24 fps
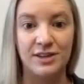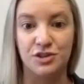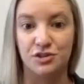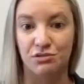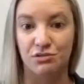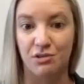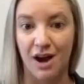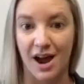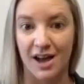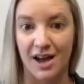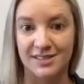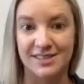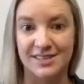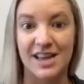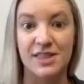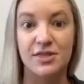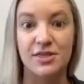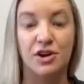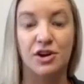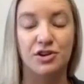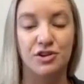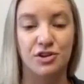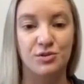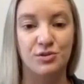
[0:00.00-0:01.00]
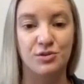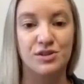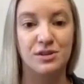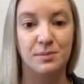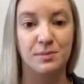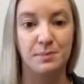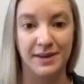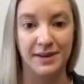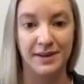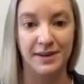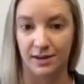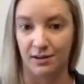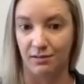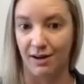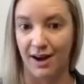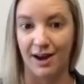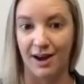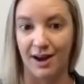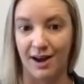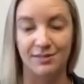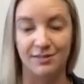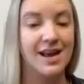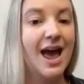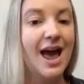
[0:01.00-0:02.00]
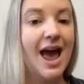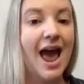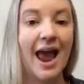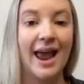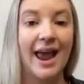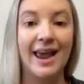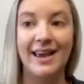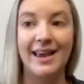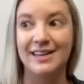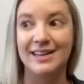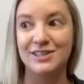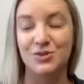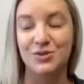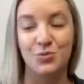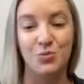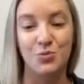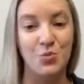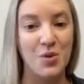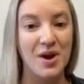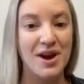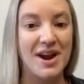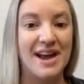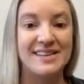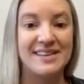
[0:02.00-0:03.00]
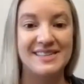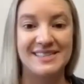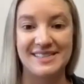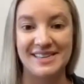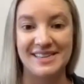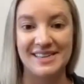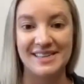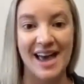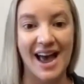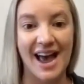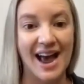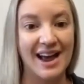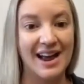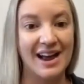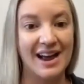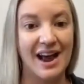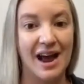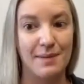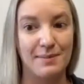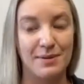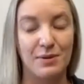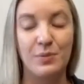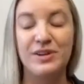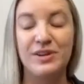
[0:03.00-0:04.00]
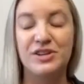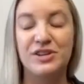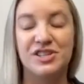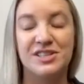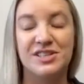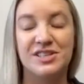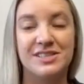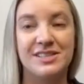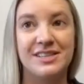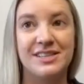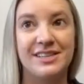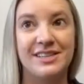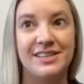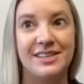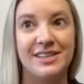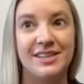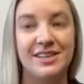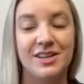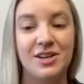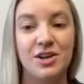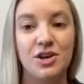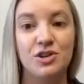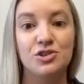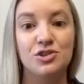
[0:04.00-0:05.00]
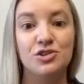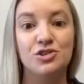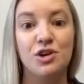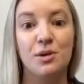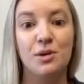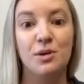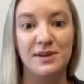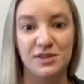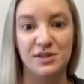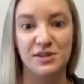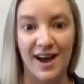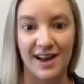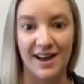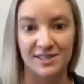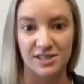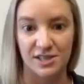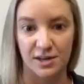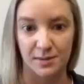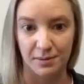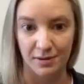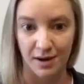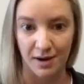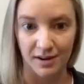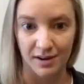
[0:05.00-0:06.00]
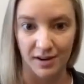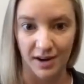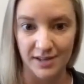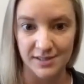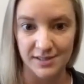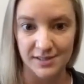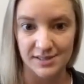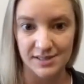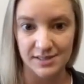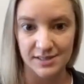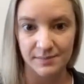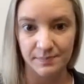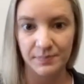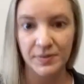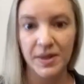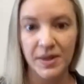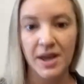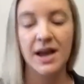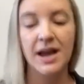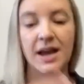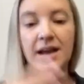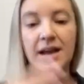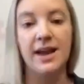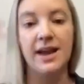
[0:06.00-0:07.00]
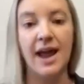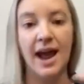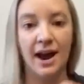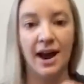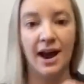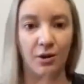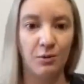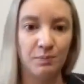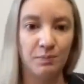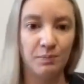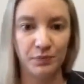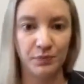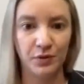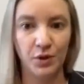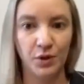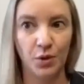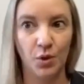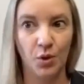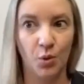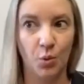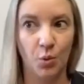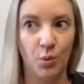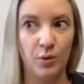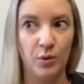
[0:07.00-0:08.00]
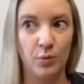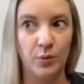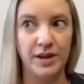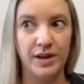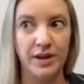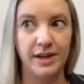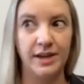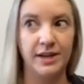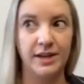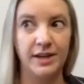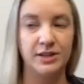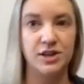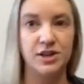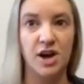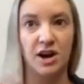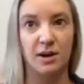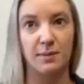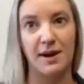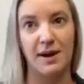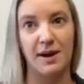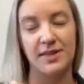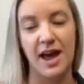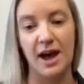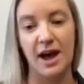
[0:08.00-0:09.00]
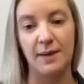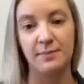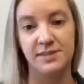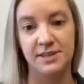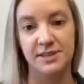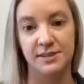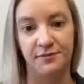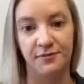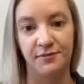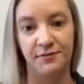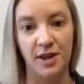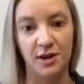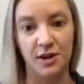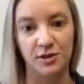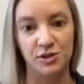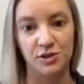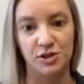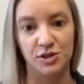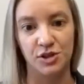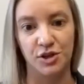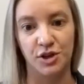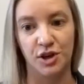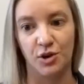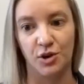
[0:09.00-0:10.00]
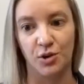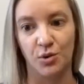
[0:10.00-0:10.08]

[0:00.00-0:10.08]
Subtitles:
and trust and they're used to being around. And when I see that, we just see so much faster progress. Now, when we talk about the ebbs and flows,